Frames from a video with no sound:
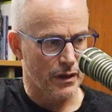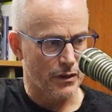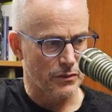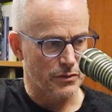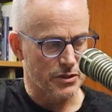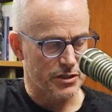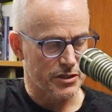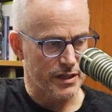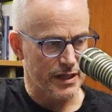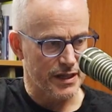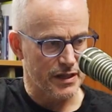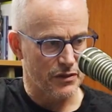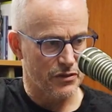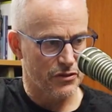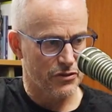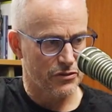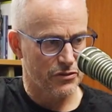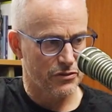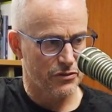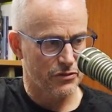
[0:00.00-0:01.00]
I would
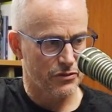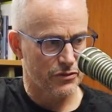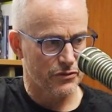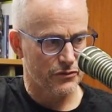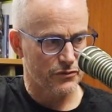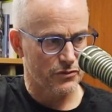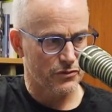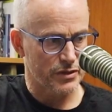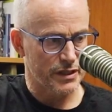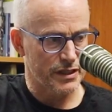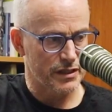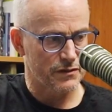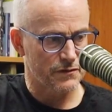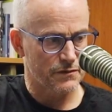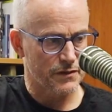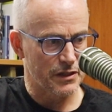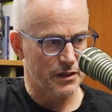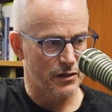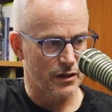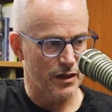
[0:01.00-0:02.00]
say 3
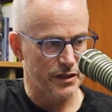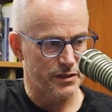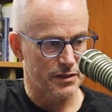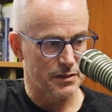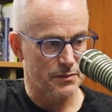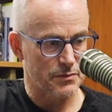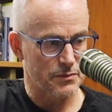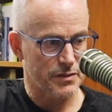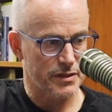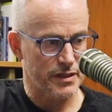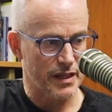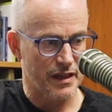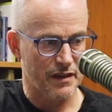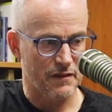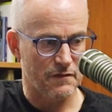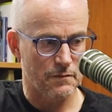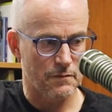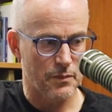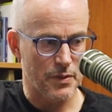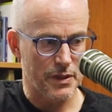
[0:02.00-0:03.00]
of the items
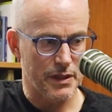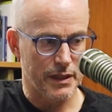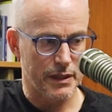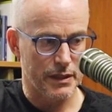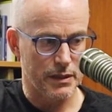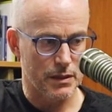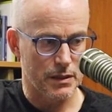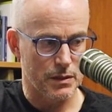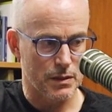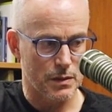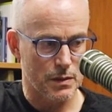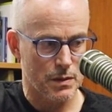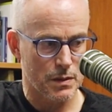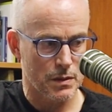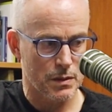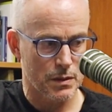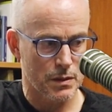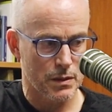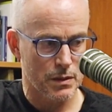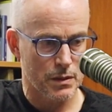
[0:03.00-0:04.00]
have
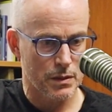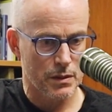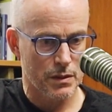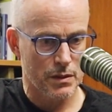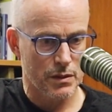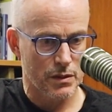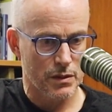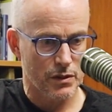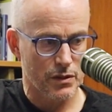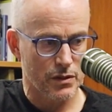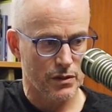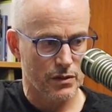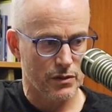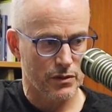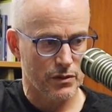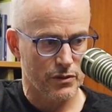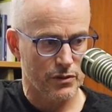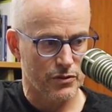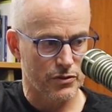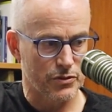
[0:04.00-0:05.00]
been
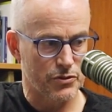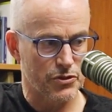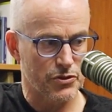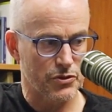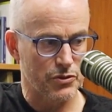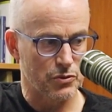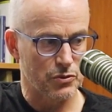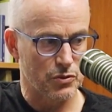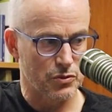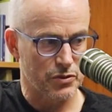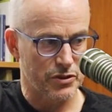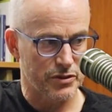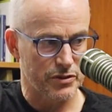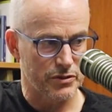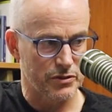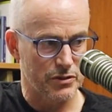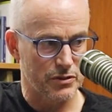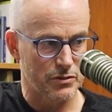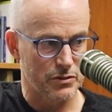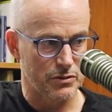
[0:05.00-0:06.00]
crucial
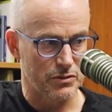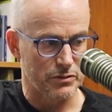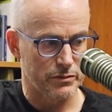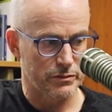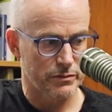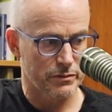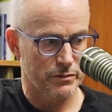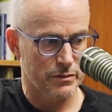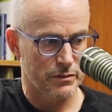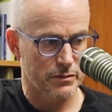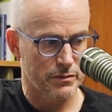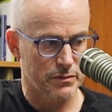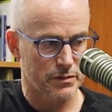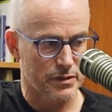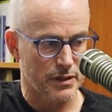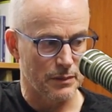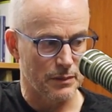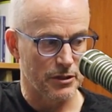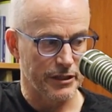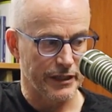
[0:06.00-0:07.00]
to
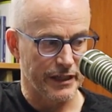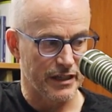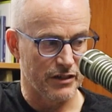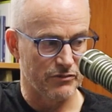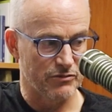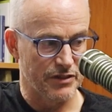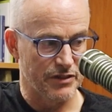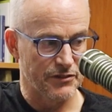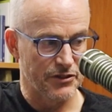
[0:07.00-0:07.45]
doubling our